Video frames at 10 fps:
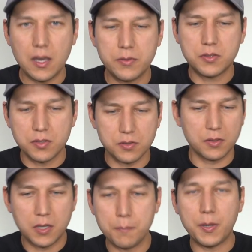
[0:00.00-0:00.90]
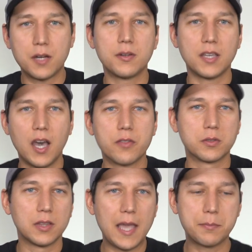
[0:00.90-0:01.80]
Now, this is comparing
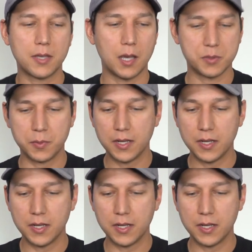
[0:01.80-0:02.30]
other laptops,